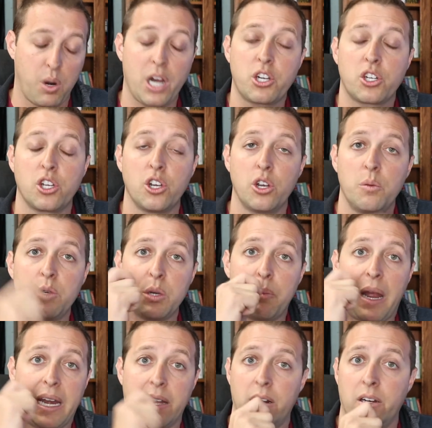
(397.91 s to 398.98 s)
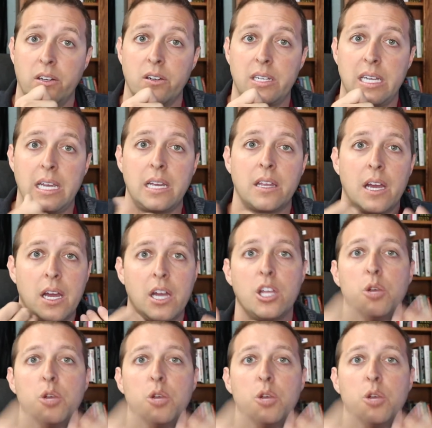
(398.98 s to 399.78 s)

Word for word: brush tubes, you paint it on your teeth,